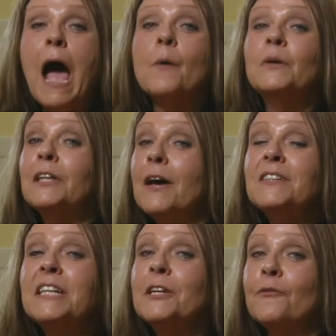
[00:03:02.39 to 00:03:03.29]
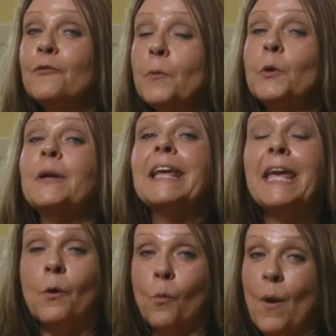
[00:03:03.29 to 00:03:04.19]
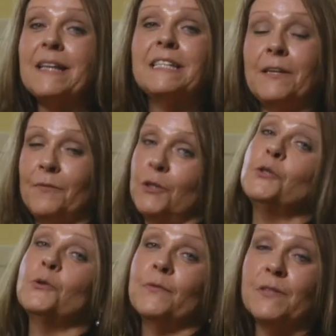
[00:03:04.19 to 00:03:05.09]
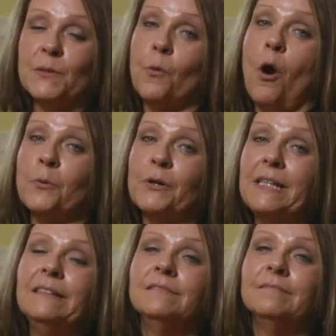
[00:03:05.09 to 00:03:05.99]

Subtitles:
I would love to hear from you, and I can't wait to give you a tour of this property.